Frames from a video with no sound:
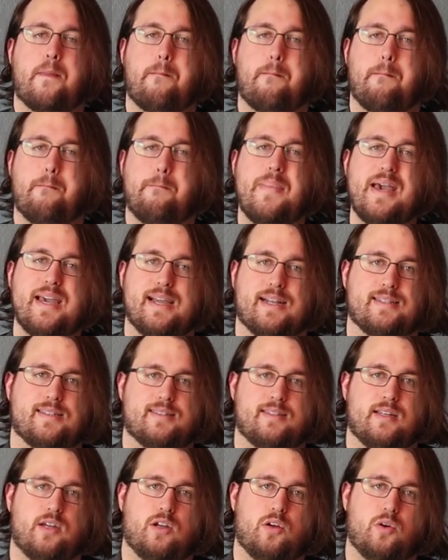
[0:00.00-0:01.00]

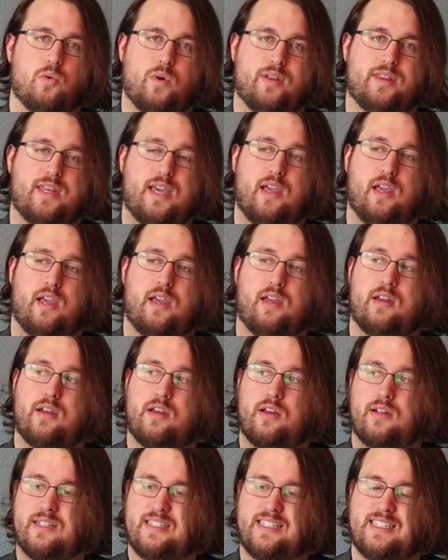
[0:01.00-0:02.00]
mixed with a
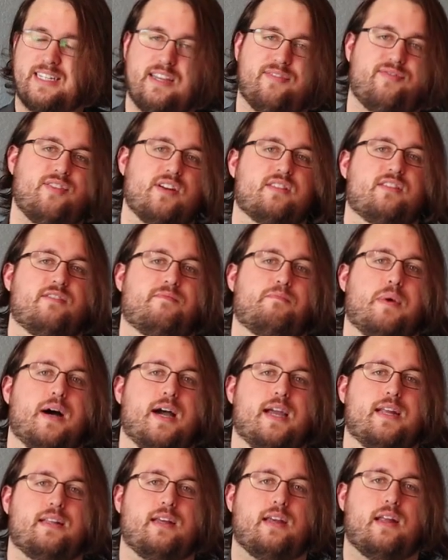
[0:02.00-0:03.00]

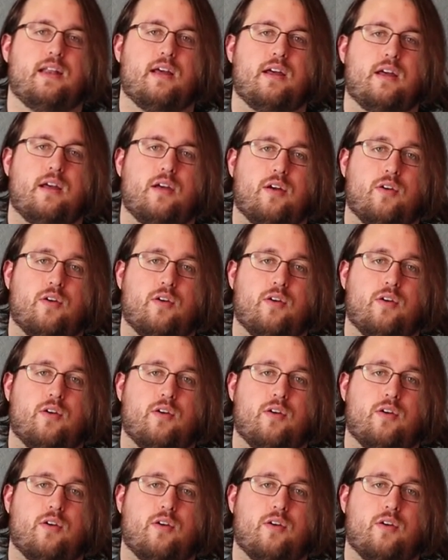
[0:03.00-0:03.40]
defensive-minded,